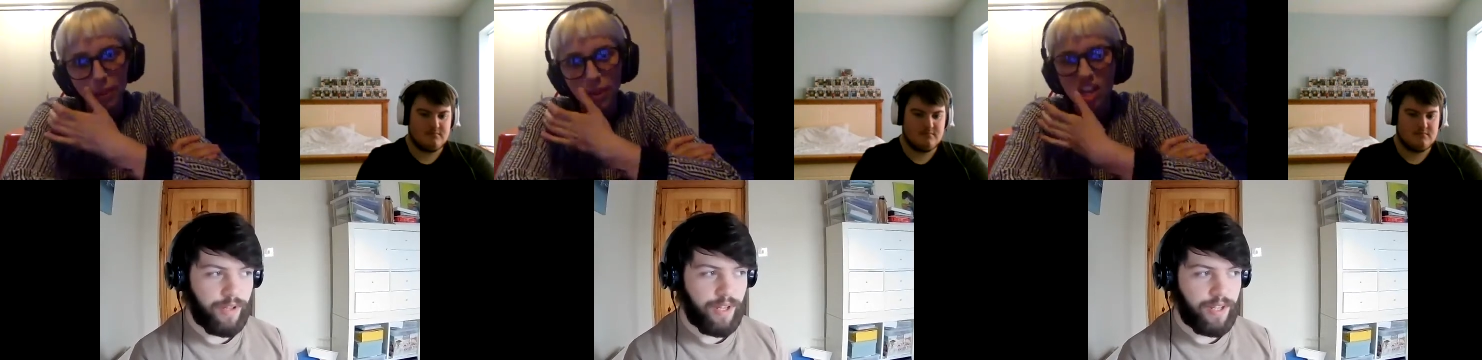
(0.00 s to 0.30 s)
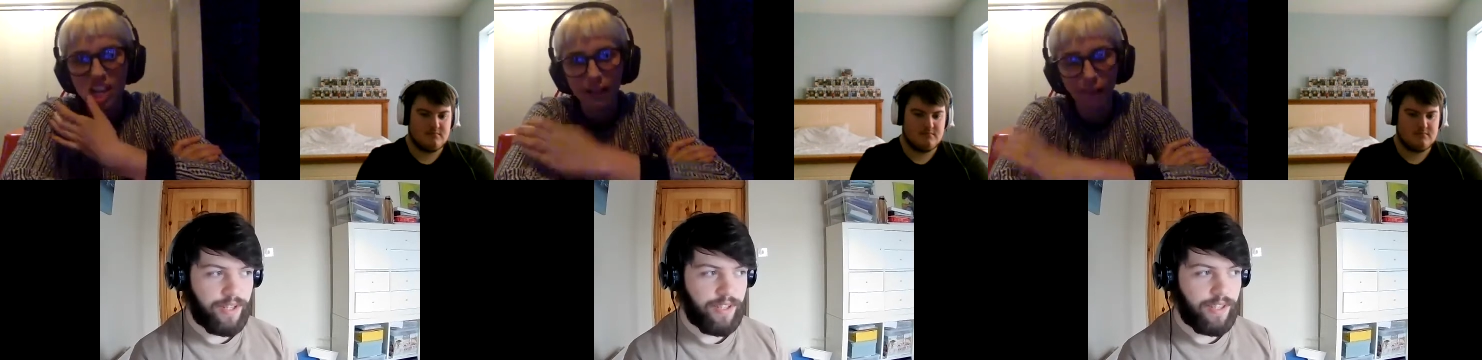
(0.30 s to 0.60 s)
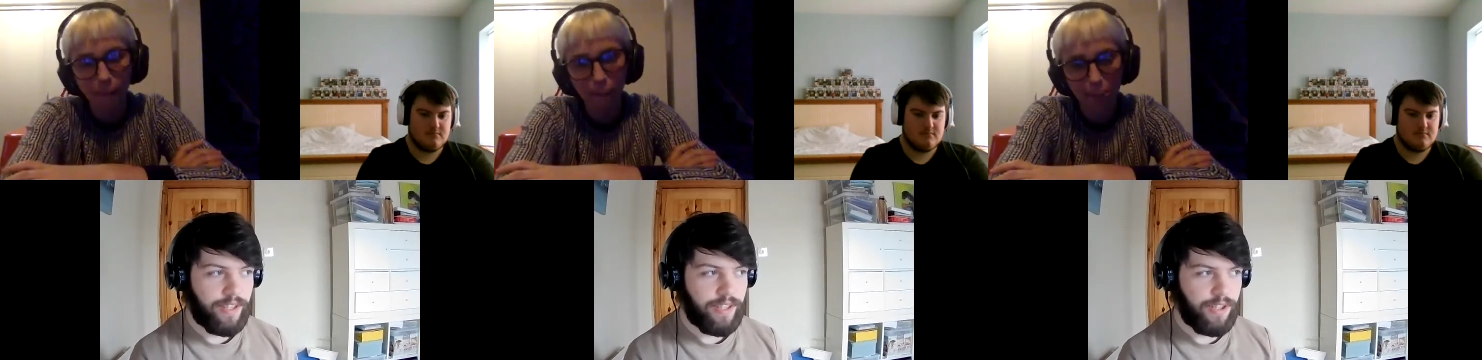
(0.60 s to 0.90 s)
Speaker 1: like
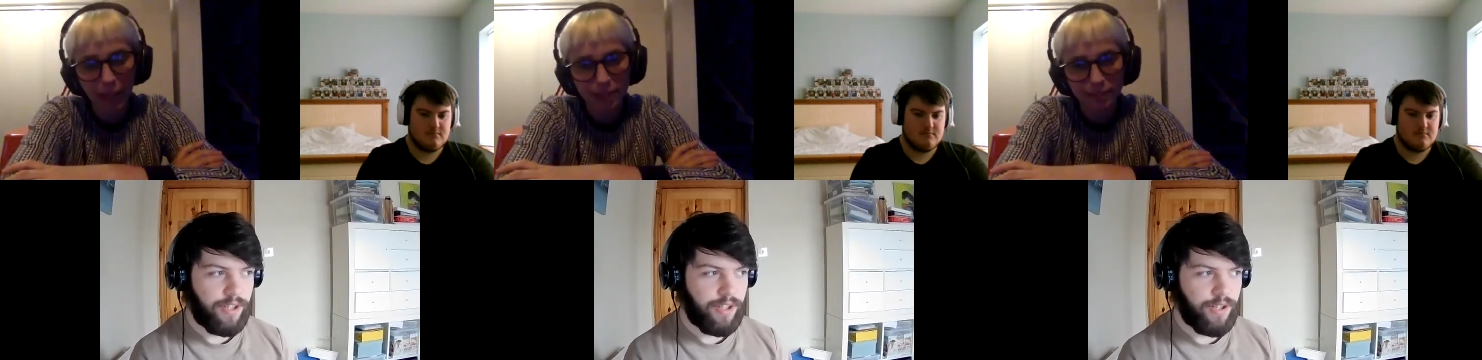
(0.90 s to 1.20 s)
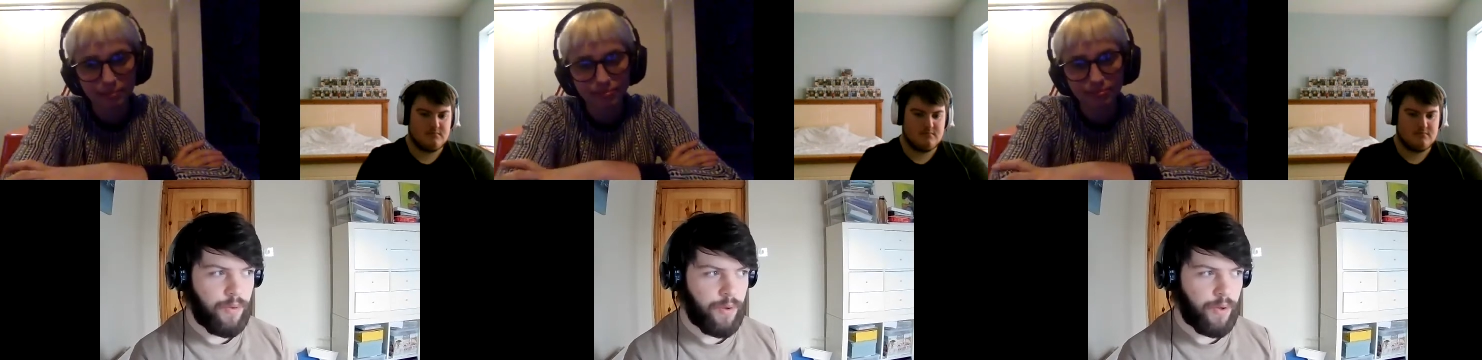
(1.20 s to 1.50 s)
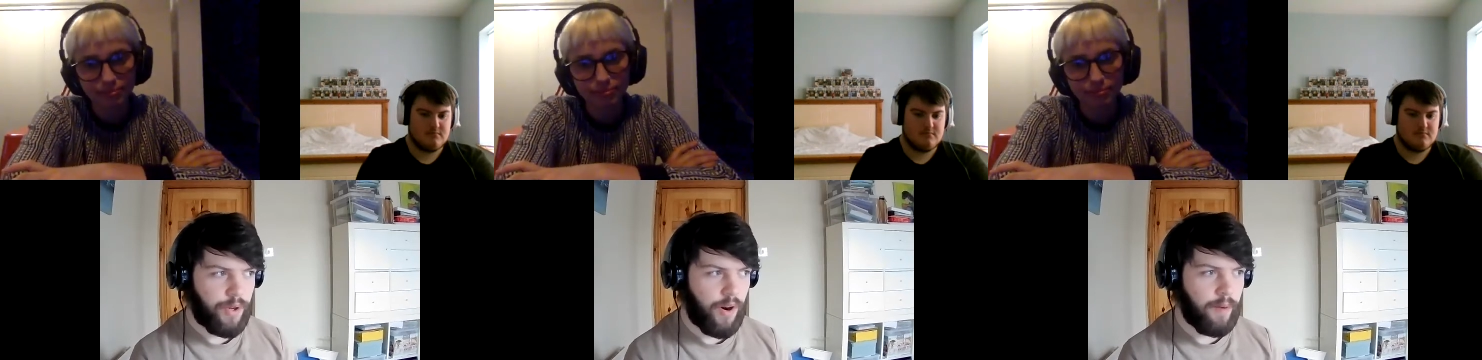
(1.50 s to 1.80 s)
in the New
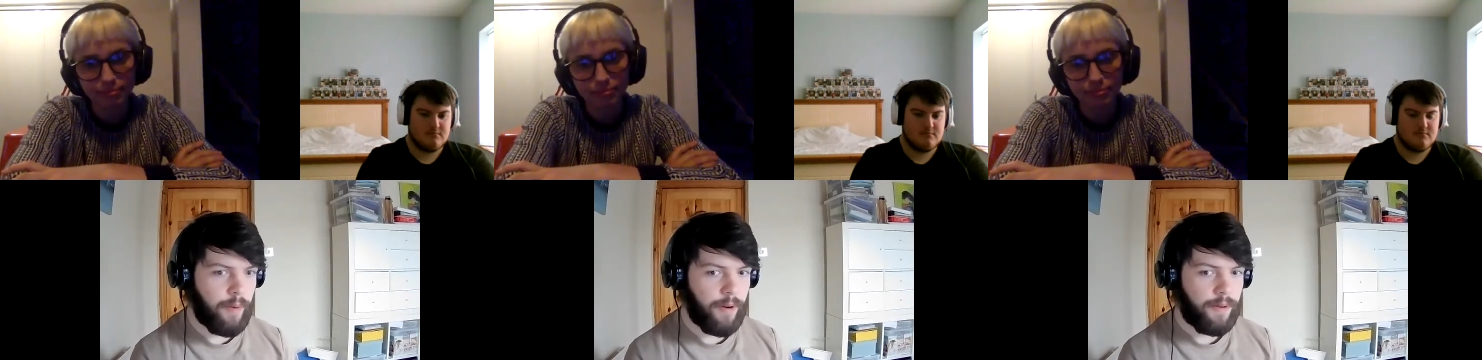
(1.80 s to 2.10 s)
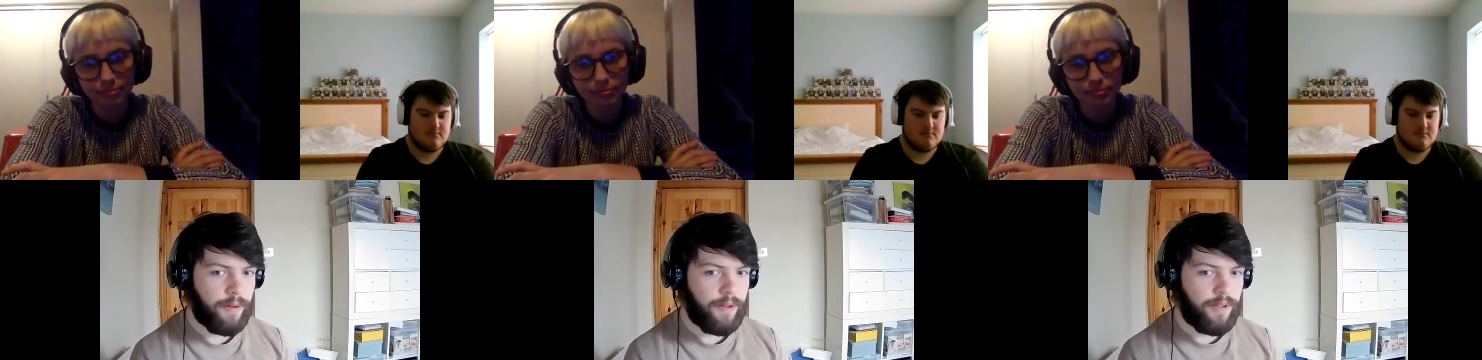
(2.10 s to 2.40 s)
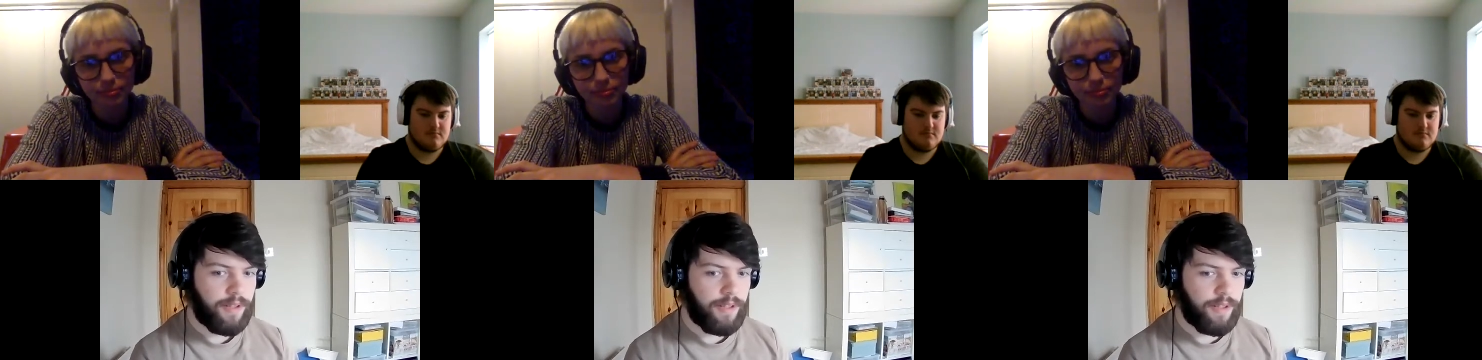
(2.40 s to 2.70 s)
York harbor,
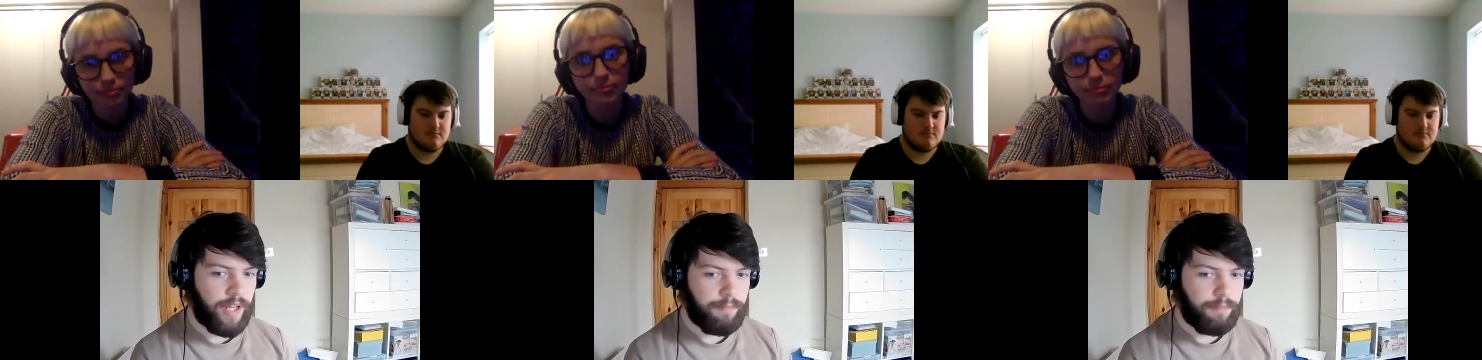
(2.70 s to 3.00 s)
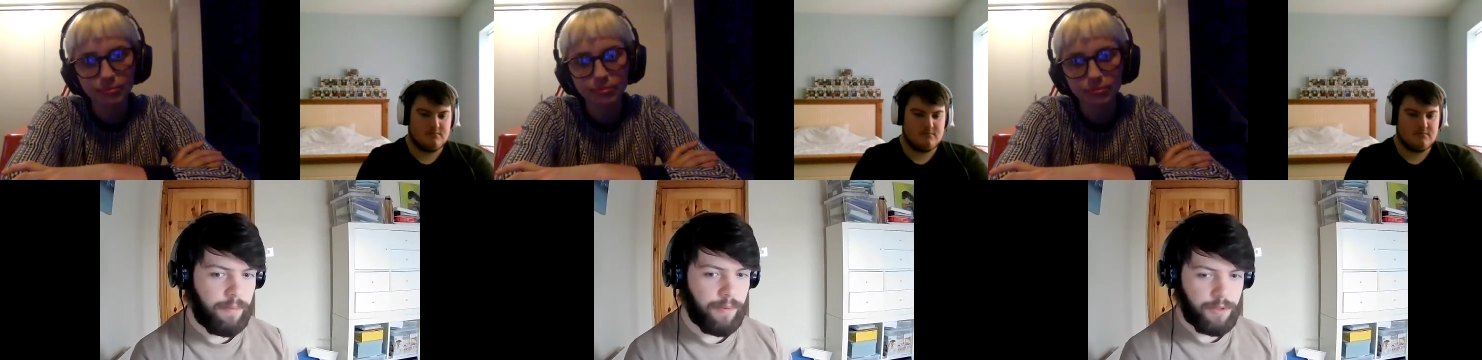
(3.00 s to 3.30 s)
like people just